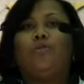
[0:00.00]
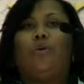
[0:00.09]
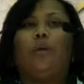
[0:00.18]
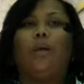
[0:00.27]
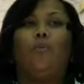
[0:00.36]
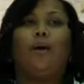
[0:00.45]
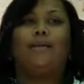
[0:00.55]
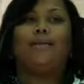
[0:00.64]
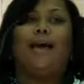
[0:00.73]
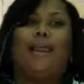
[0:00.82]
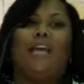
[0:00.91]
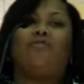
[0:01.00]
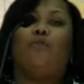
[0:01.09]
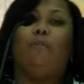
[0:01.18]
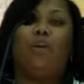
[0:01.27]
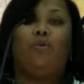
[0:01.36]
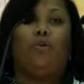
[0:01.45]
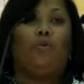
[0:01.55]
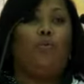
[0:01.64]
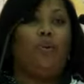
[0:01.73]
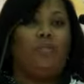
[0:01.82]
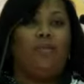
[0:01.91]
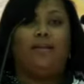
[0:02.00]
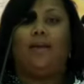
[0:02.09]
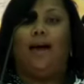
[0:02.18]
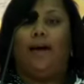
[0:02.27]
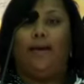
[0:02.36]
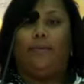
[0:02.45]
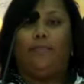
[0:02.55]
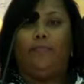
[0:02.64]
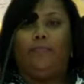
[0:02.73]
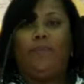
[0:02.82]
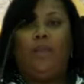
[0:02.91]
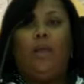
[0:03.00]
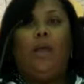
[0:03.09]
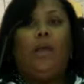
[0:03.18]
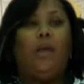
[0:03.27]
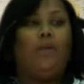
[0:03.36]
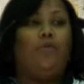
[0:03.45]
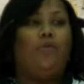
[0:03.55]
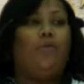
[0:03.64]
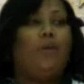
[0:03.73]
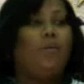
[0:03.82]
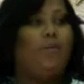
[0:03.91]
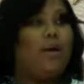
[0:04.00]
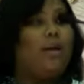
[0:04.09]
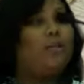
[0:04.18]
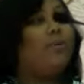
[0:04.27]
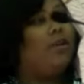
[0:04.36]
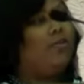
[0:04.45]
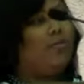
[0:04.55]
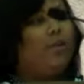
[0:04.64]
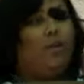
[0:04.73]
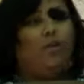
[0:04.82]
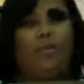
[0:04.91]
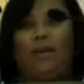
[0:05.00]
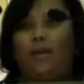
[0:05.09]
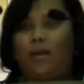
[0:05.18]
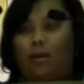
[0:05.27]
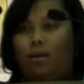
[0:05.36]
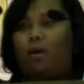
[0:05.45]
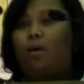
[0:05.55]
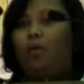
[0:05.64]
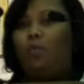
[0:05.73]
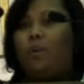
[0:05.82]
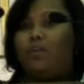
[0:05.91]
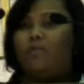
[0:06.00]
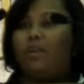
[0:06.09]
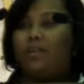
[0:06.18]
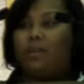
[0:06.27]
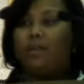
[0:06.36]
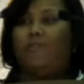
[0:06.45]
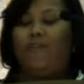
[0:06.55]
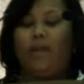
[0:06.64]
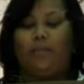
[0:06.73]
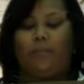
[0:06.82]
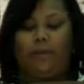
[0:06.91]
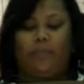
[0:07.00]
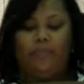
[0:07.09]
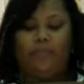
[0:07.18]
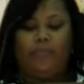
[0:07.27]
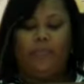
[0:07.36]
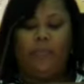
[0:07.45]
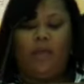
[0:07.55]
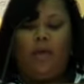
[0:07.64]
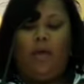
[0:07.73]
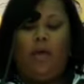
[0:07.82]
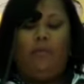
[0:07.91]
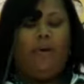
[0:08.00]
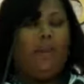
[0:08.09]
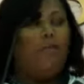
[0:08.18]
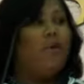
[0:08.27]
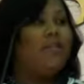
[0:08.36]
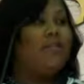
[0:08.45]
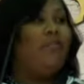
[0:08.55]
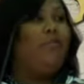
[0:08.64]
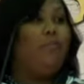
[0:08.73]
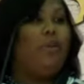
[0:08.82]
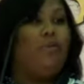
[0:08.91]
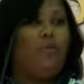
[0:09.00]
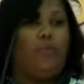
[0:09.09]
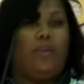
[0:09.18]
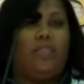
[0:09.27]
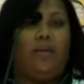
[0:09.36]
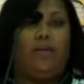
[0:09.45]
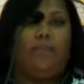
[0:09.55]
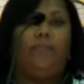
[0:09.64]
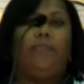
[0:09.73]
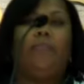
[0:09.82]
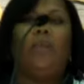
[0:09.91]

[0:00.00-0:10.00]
So he was not as familiar with this God. He knew who he was because we know that he went to visit his family, but he wasn't familiar with him.